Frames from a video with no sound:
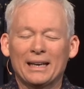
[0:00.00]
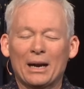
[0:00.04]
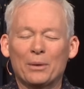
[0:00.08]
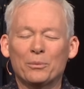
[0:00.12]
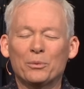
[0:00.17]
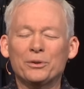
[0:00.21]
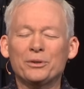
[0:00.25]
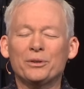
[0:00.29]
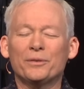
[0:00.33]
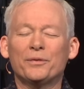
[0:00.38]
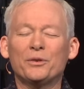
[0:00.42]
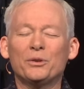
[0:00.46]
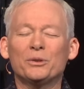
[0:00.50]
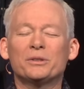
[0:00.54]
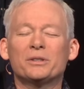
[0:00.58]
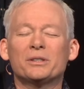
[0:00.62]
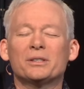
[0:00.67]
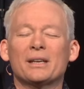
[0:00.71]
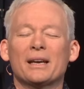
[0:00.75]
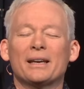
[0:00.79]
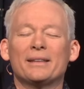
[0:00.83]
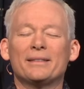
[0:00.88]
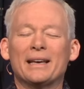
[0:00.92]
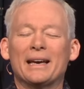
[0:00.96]
I wonder if you'd
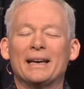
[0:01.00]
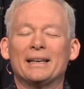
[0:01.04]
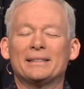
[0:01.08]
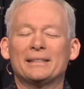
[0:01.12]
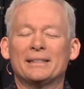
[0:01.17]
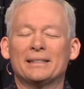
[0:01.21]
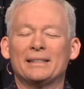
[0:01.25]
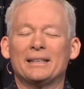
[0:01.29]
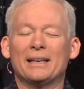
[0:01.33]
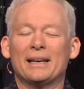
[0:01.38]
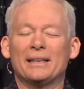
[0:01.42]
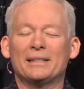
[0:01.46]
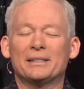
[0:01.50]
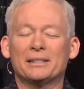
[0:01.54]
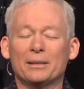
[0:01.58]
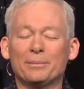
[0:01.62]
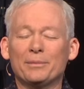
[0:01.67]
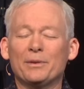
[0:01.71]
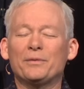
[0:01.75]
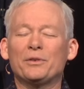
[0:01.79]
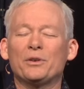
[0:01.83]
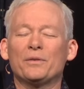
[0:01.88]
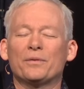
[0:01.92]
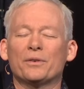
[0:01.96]
say that today.
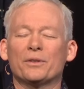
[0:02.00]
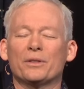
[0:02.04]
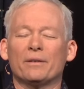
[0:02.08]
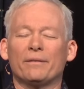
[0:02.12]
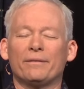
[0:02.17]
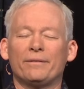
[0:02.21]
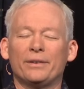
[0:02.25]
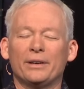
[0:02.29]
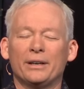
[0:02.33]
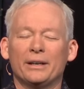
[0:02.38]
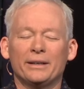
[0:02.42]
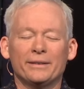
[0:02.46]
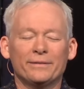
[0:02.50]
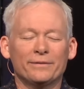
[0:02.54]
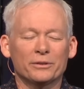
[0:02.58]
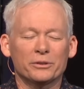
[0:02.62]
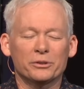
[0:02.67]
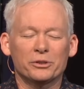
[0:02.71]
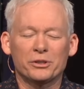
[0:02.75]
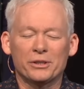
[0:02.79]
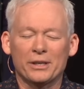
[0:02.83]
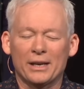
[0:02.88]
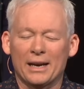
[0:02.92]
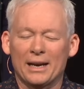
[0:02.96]
Some of you for the very
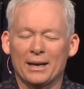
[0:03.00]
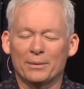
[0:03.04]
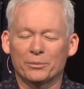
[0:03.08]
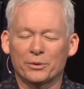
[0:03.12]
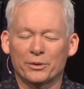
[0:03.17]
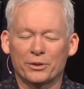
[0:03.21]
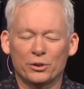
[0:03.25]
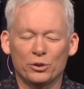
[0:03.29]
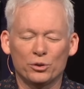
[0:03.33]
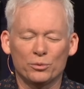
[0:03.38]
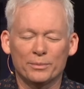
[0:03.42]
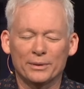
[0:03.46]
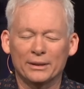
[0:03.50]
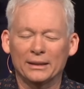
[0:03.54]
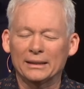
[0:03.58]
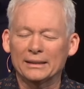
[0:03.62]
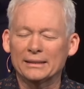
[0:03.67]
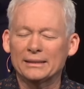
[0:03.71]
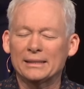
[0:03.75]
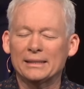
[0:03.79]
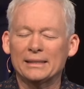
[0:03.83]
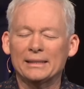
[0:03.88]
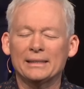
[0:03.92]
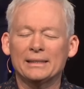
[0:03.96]
first time with
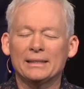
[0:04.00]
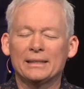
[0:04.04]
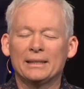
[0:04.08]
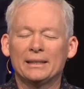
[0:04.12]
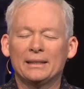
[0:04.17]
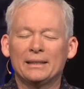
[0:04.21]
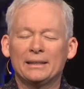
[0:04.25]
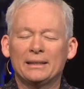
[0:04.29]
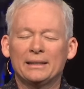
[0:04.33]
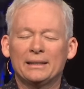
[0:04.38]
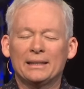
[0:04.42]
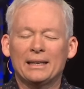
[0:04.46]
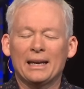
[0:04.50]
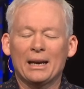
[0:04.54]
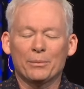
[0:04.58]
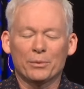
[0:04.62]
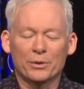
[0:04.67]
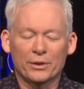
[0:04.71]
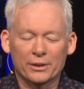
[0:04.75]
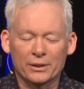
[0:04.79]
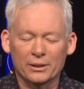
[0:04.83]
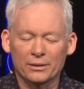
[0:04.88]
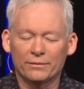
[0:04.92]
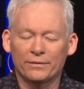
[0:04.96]
humility and
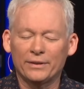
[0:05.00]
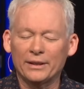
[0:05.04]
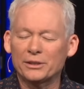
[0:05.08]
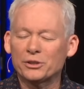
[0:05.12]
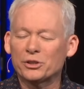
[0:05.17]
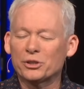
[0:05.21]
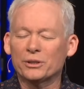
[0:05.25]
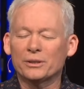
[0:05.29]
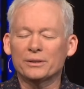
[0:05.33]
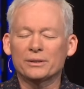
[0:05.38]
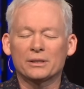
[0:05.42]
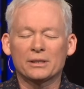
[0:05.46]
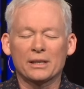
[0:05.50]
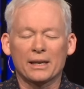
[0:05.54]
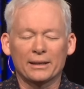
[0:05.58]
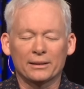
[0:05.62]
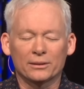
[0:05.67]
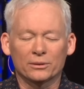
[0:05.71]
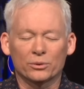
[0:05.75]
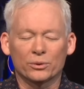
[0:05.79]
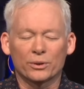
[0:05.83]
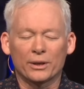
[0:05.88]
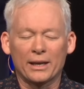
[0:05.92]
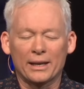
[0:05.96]
with conviction say,
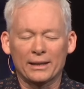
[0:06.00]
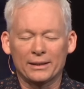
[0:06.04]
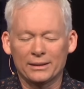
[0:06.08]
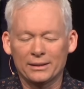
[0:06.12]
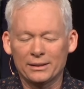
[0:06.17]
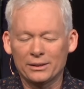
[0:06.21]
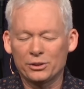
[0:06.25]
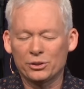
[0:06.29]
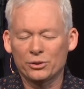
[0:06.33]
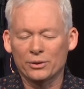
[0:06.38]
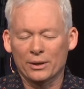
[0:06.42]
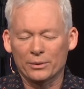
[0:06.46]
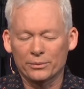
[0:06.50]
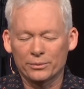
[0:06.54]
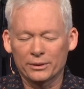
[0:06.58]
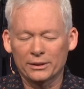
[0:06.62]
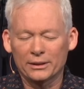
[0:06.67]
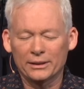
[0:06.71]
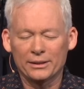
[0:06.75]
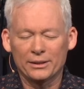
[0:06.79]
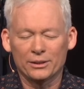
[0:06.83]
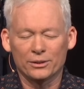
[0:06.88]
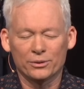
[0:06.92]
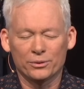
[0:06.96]
Lord, I need you, I
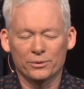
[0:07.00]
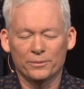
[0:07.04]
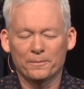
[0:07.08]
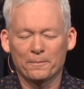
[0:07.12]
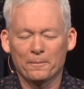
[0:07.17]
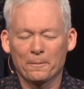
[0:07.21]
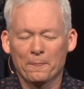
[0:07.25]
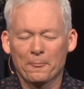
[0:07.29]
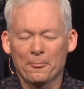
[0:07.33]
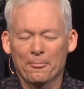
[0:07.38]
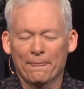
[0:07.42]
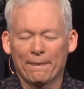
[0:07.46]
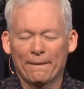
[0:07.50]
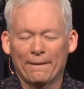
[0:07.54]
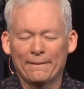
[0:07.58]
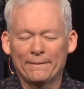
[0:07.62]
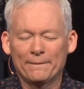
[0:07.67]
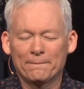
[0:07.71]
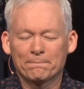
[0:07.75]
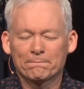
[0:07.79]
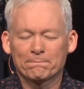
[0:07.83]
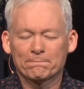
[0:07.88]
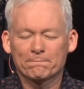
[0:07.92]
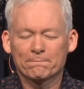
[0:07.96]
really do.
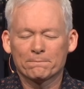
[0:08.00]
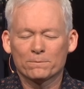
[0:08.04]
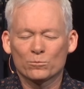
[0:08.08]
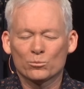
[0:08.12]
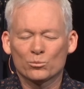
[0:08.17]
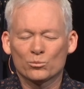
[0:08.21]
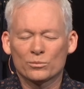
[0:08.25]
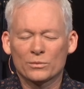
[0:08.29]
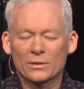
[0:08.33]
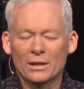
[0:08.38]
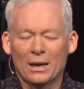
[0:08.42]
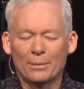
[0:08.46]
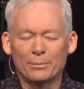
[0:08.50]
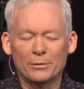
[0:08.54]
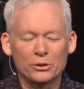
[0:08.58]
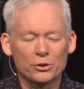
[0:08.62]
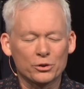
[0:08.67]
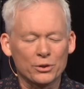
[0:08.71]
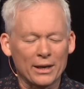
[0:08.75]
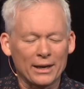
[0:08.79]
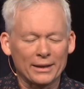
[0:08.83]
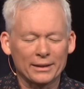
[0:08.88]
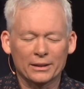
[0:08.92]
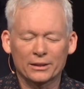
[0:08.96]
I've been
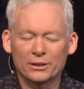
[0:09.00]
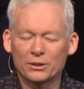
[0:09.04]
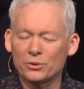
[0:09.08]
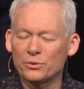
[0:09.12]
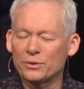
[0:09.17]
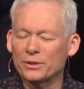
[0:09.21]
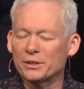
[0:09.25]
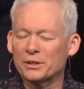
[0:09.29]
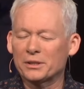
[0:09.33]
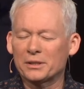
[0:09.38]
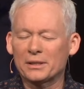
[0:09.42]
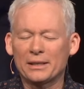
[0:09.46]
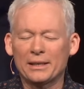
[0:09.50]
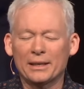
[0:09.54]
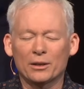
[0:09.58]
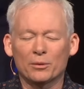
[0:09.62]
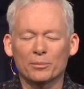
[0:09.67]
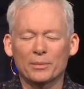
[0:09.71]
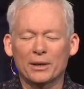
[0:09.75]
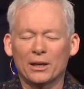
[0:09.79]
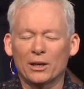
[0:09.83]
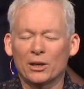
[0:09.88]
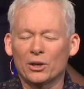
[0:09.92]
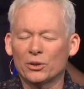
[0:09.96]
trying to do this thing
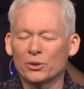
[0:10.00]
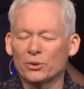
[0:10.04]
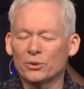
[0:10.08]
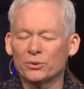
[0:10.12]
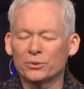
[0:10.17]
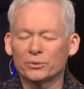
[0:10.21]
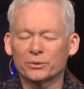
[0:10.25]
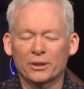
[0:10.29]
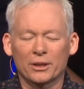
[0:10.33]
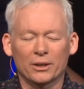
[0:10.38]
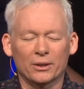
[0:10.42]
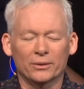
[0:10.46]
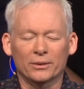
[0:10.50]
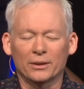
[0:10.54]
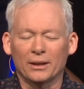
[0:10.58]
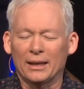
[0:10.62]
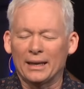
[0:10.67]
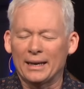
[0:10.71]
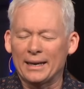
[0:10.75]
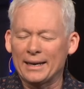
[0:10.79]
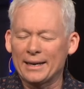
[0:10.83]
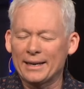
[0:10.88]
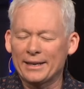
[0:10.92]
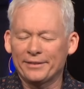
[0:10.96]
on my own called
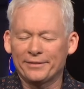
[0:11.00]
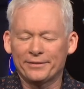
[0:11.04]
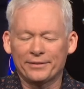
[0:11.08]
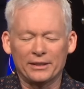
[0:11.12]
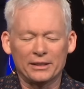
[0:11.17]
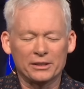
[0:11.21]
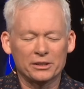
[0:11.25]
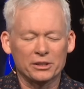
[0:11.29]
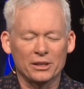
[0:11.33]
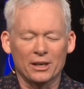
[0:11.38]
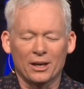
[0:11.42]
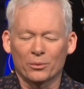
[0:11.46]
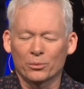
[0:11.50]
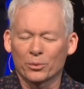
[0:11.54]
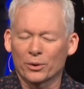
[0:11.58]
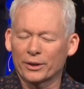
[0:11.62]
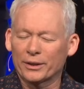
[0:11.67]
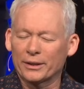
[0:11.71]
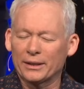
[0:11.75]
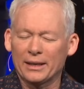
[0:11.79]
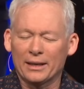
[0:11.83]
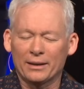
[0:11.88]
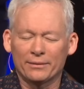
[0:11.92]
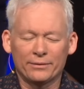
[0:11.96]
life and it's not
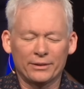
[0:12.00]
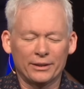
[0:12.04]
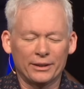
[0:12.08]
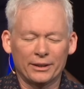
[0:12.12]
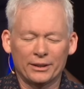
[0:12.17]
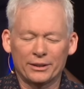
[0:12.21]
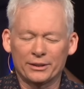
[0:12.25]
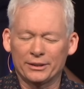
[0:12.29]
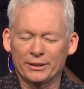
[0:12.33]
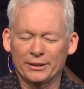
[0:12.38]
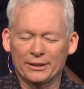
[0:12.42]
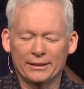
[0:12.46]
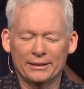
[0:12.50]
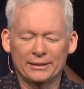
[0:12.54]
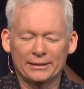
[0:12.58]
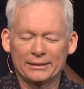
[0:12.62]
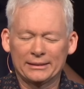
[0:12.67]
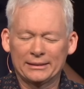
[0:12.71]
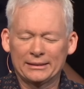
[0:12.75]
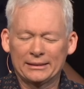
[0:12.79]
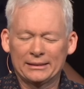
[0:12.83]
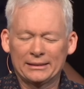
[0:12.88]
working out very good.